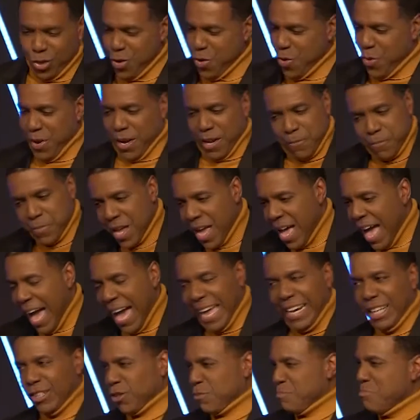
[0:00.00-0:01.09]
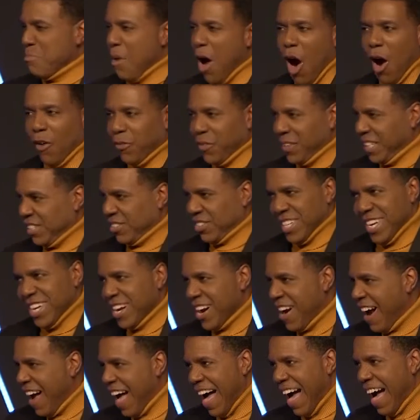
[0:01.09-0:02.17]
doing, and it's marvelous
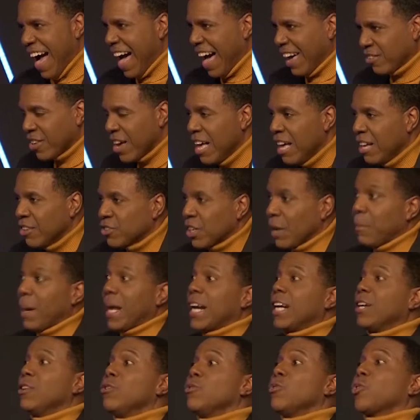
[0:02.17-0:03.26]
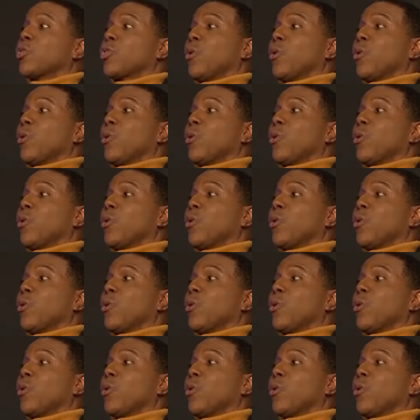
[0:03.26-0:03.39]
in our eyes. Somebody knew you